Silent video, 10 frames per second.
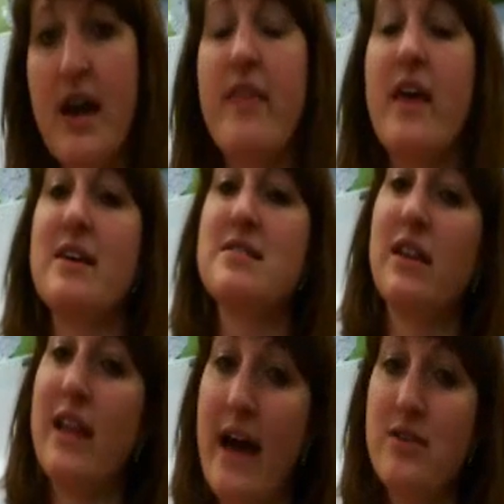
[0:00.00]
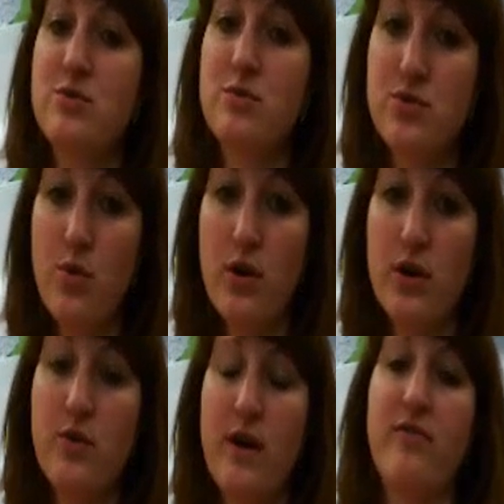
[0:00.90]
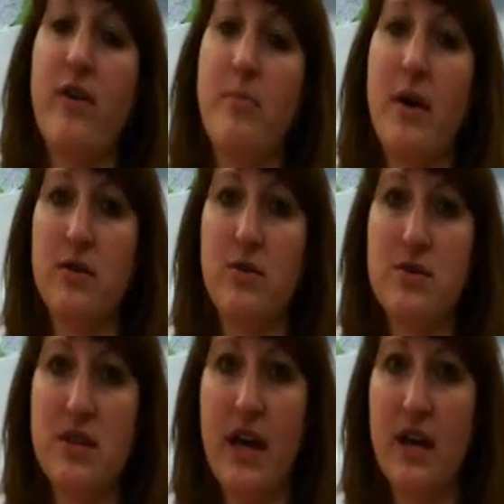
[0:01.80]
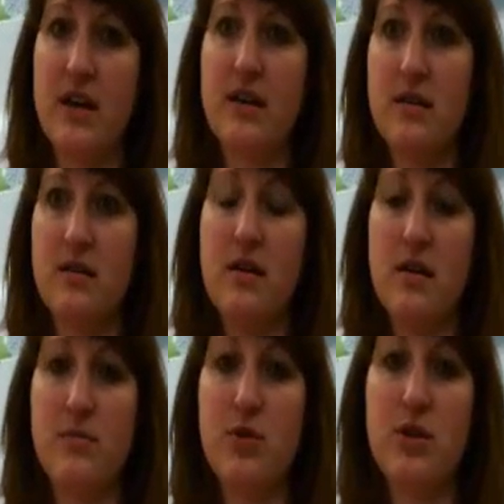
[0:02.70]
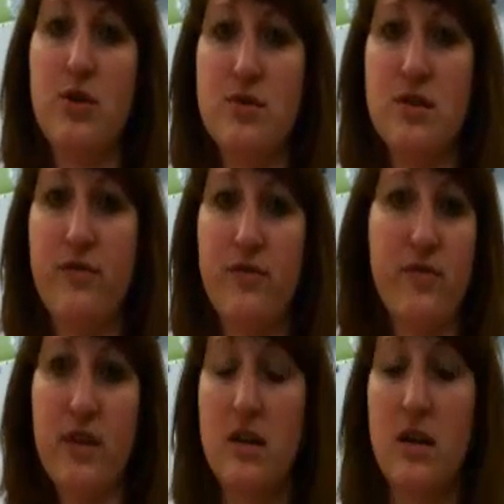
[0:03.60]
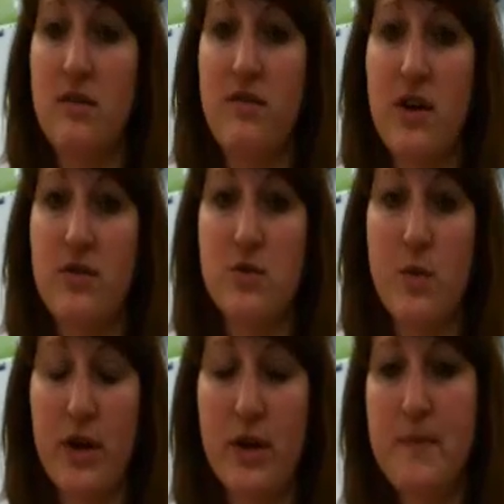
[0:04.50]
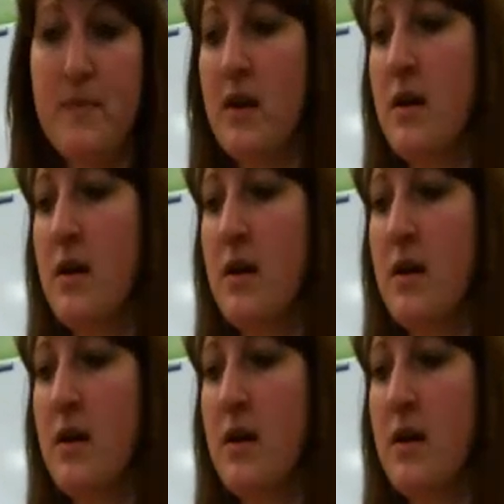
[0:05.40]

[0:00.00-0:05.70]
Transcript: and then as a last resort, you have hypotenuse leg that you can use if none of the others work.